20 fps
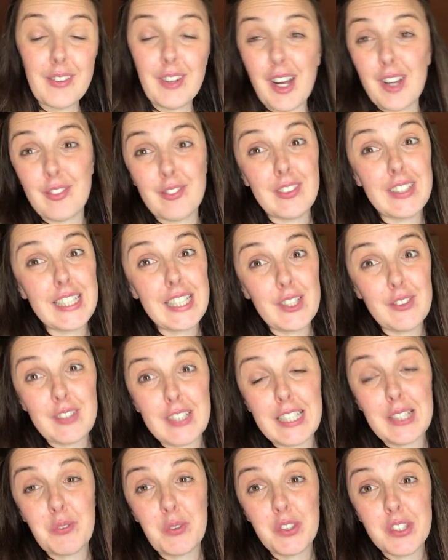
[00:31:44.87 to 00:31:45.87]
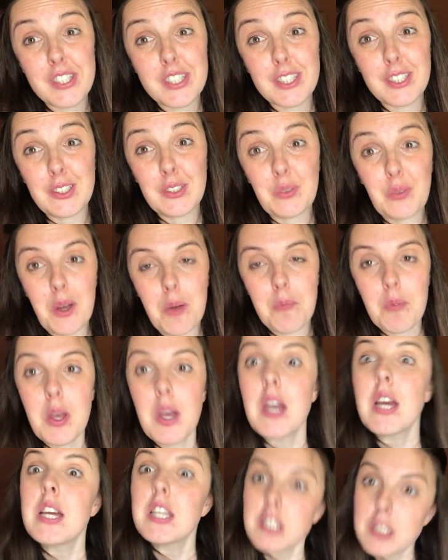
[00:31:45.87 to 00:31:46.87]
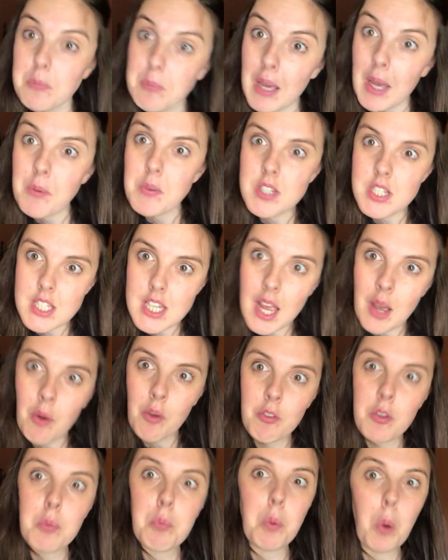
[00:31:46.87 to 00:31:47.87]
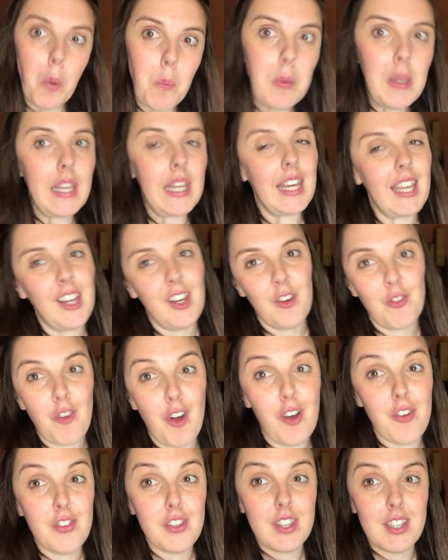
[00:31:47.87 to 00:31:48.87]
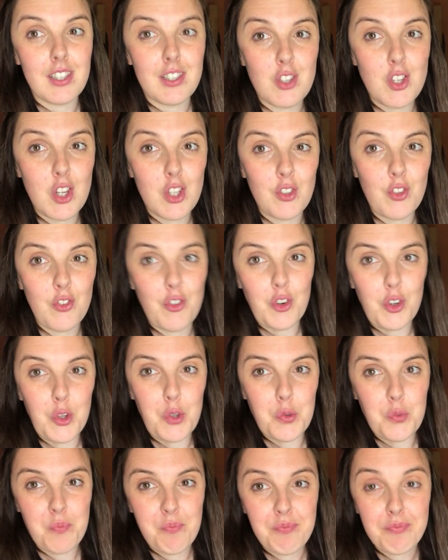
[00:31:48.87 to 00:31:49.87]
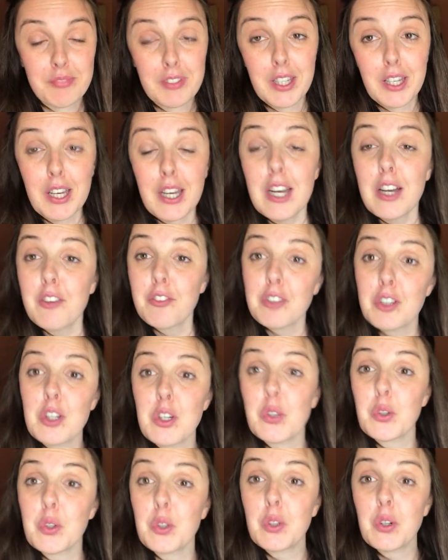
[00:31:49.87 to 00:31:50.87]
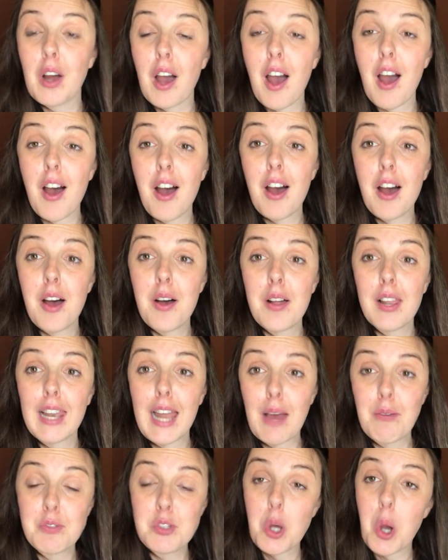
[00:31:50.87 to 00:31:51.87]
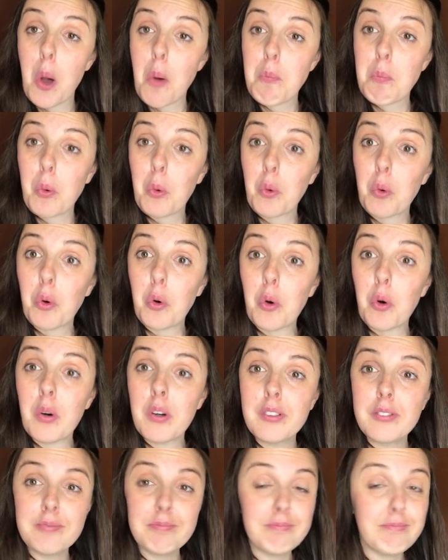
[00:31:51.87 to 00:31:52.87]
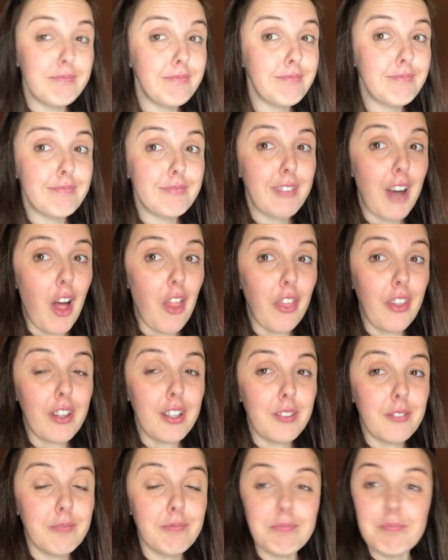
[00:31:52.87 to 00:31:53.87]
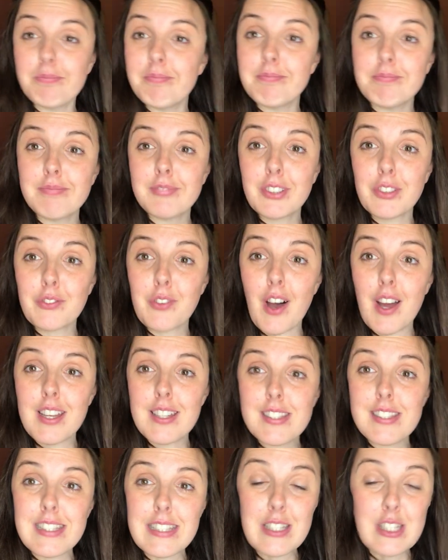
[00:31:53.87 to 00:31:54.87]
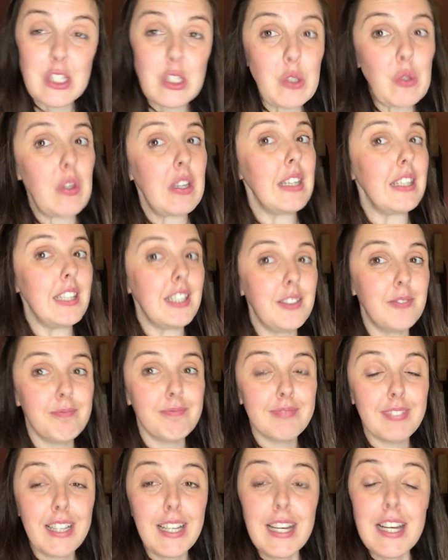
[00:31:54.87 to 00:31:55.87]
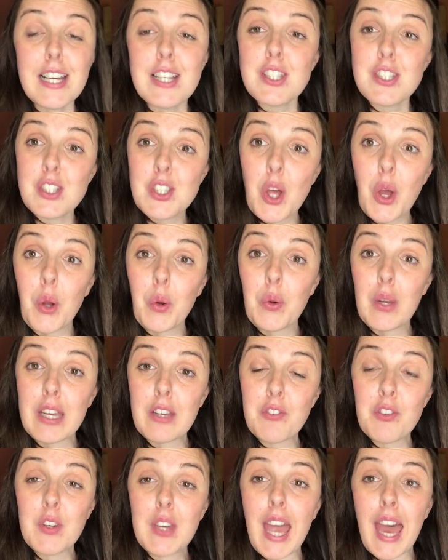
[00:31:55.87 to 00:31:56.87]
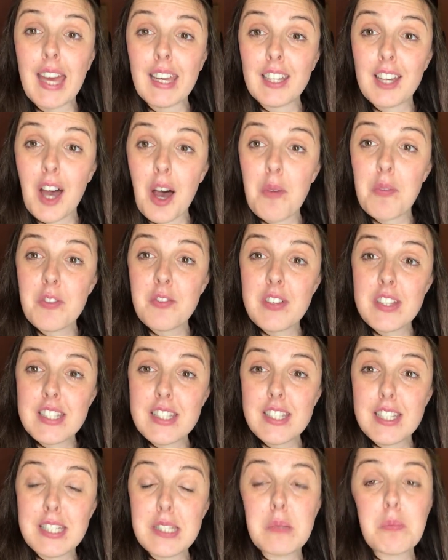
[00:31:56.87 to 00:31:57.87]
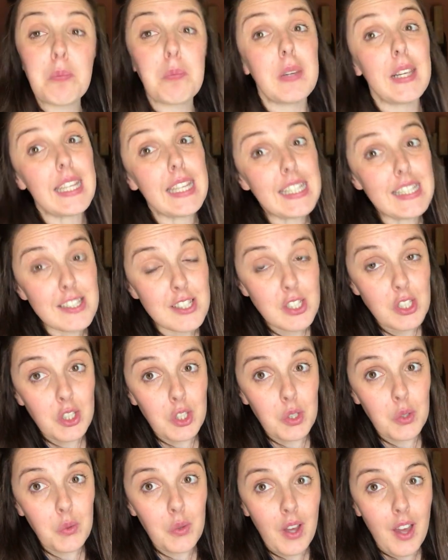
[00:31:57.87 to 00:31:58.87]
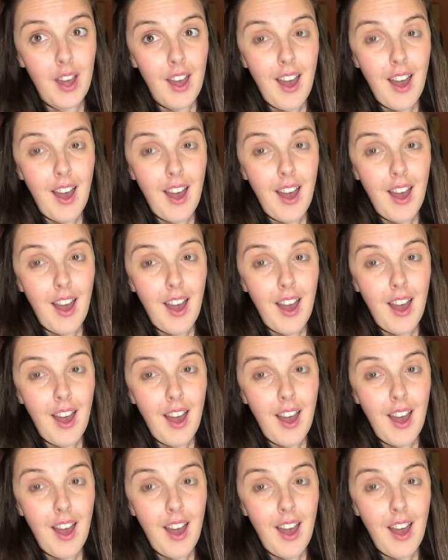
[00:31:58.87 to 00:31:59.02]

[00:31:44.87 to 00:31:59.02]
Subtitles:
I really want to be able to share with you properly, rather than just through your laptop or other device screen. So if you can come and visit us, please do.